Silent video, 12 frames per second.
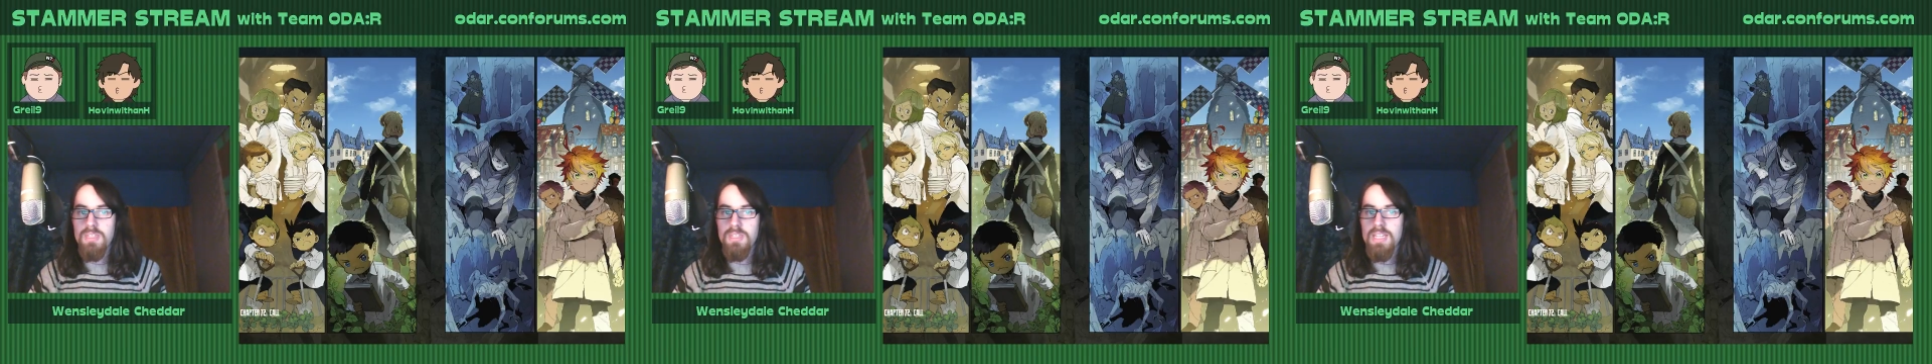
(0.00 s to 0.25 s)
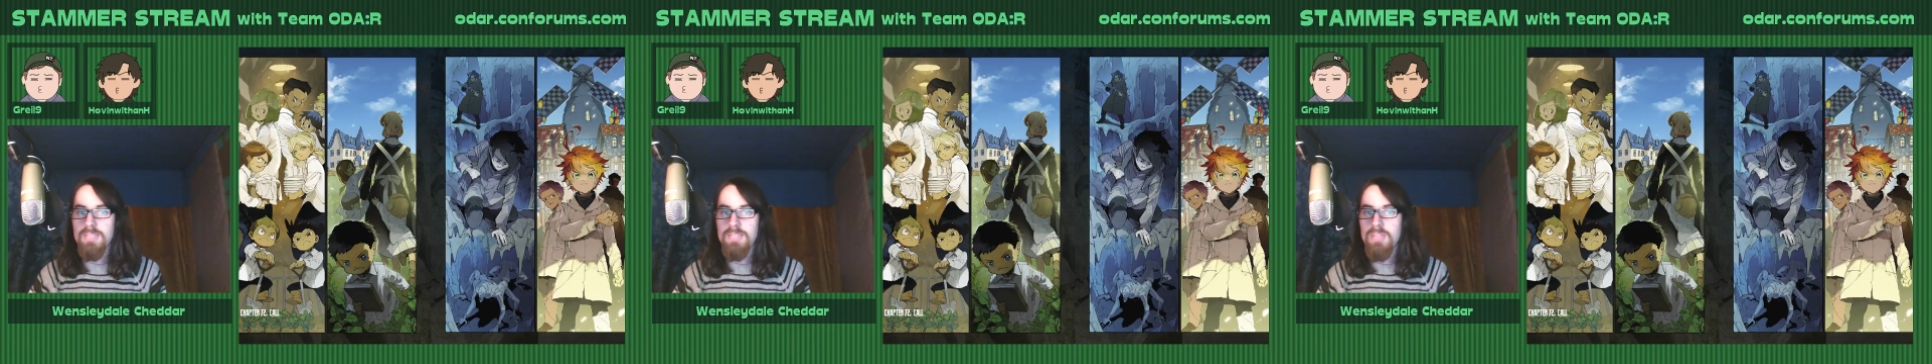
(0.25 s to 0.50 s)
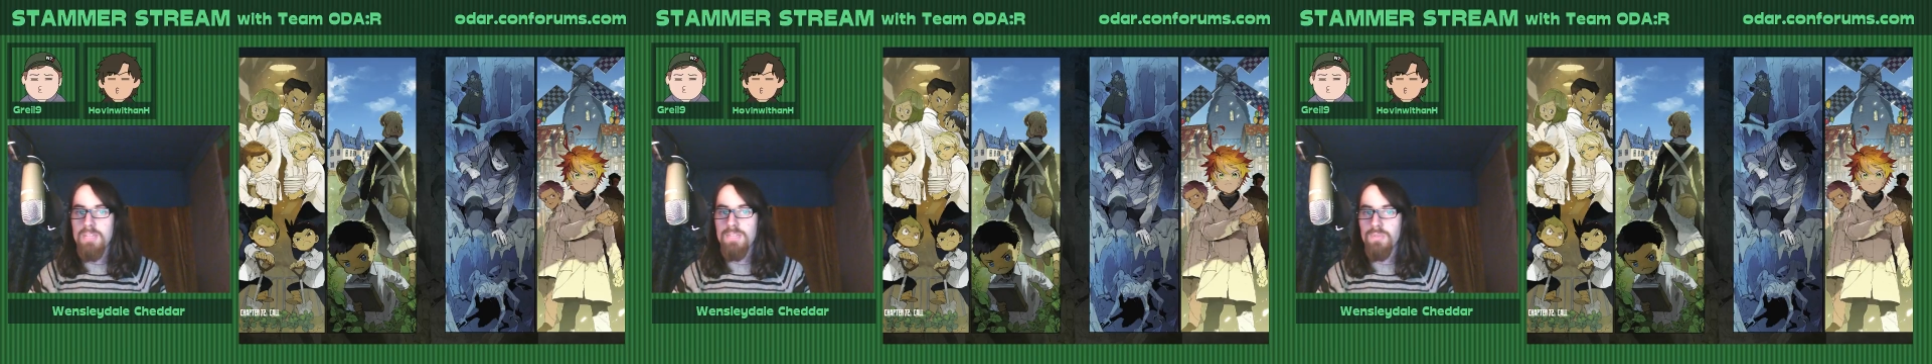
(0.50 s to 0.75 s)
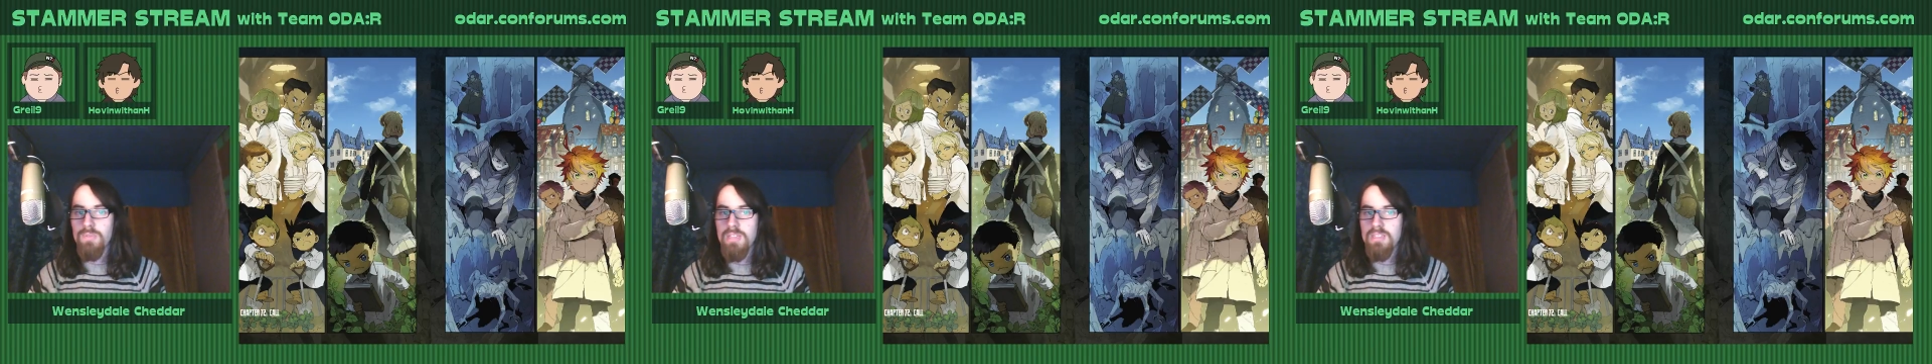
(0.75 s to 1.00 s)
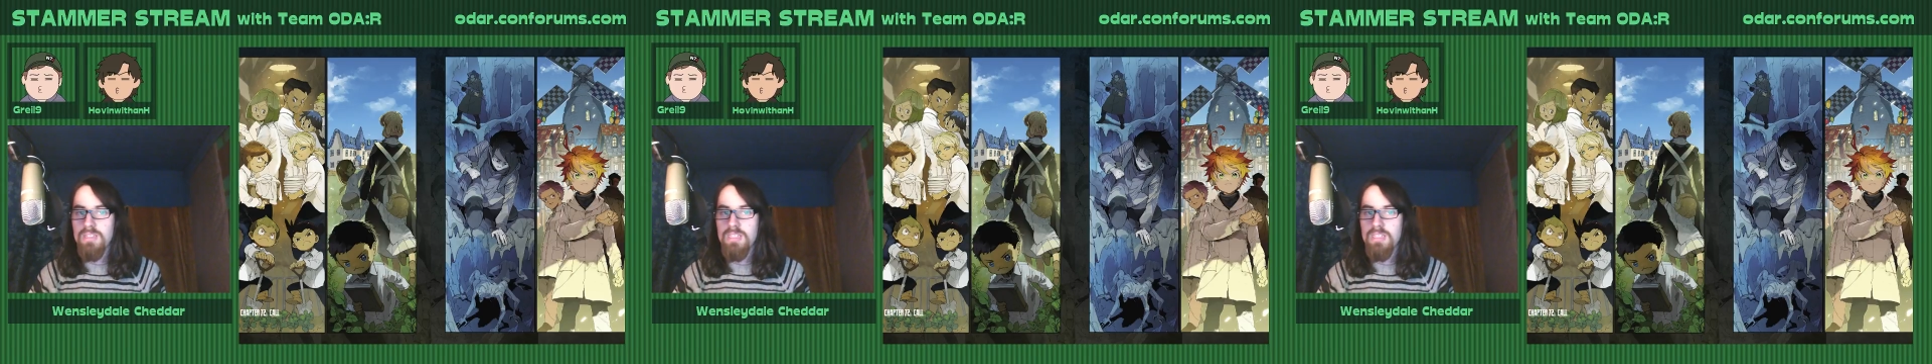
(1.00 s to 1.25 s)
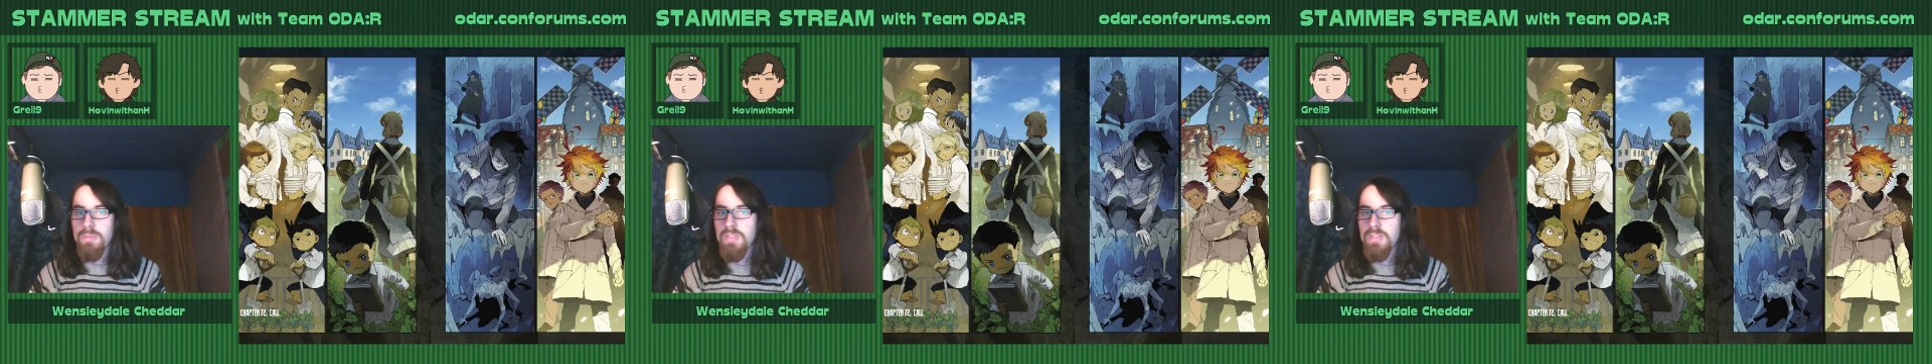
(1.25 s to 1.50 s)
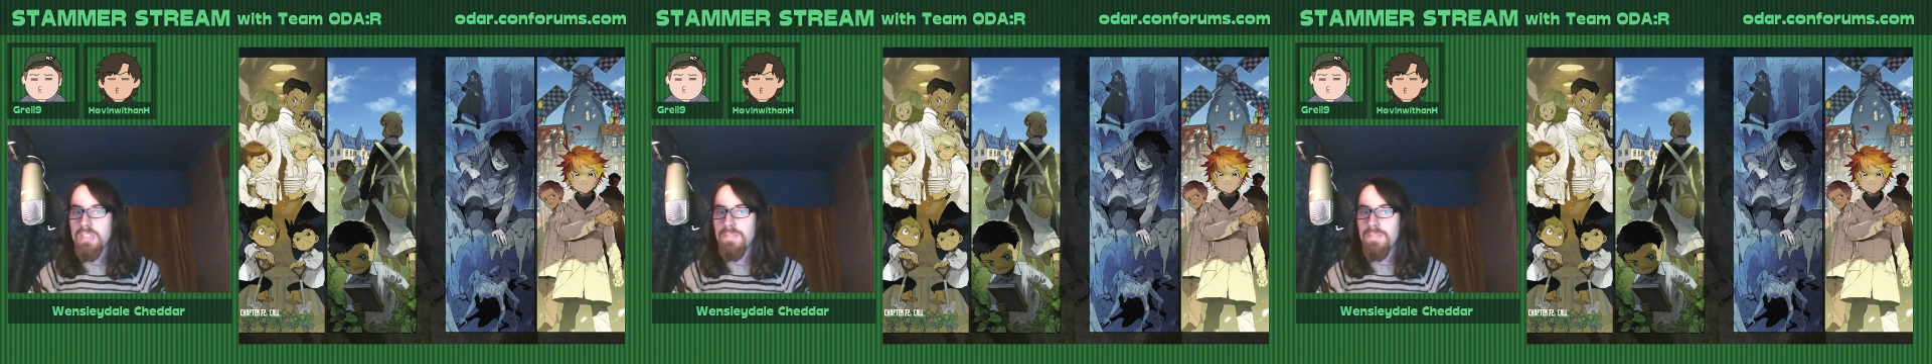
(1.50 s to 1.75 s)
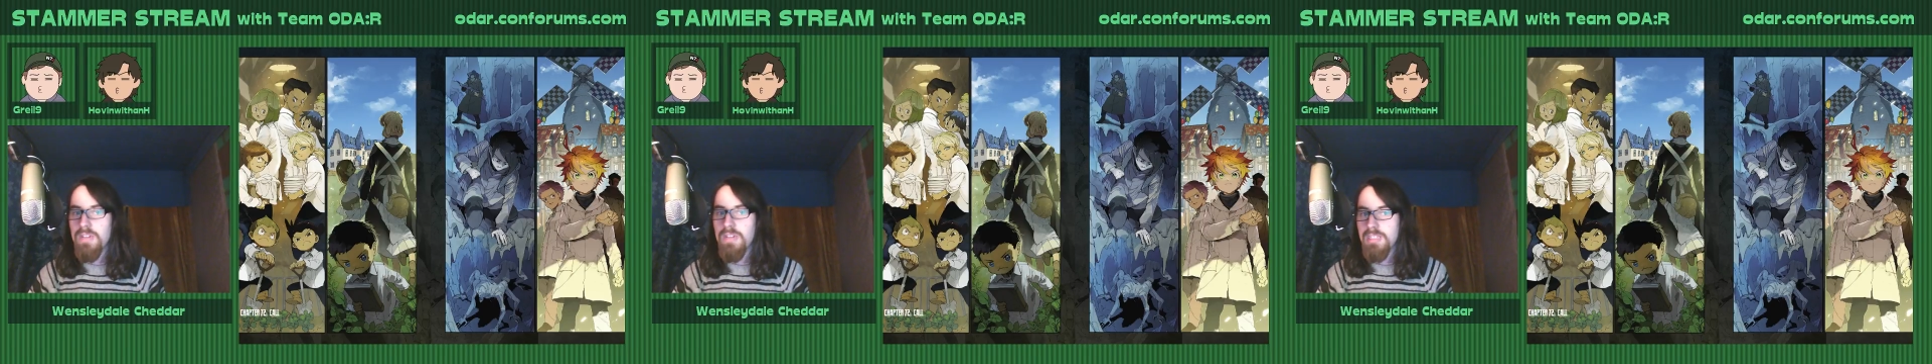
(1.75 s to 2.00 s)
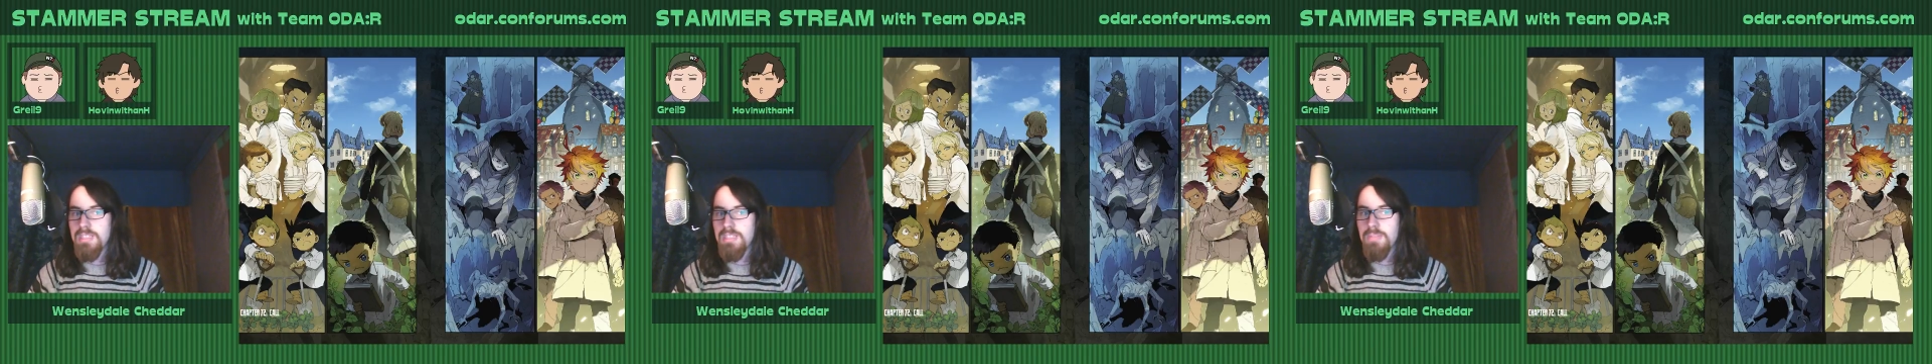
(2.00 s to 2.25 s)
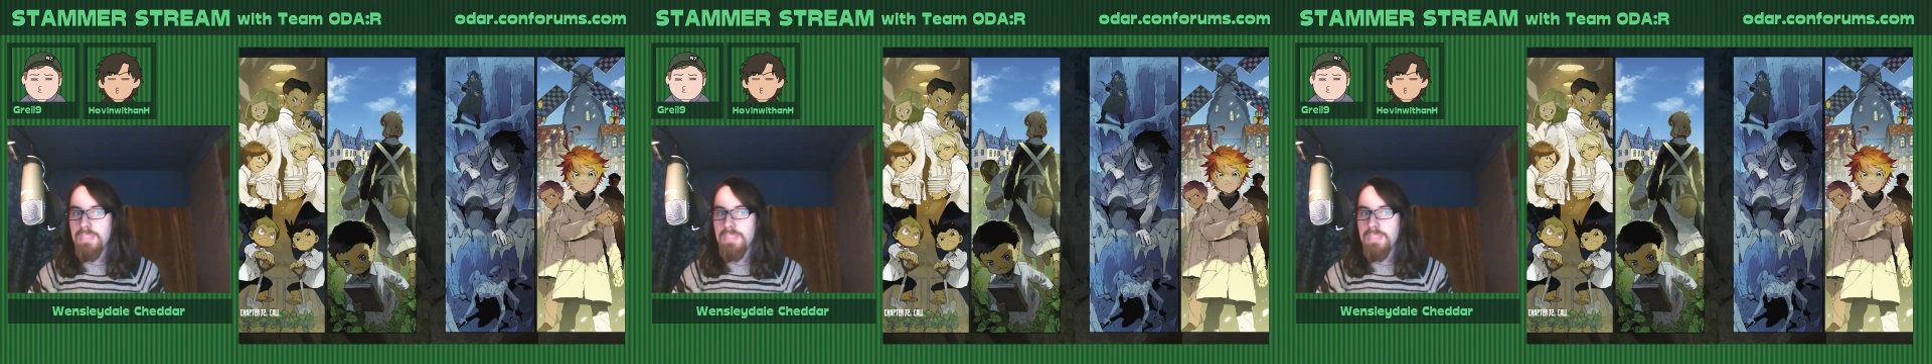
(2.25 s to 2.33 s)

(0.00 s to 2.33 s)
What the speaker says: it as a metaphor that supposedly defines him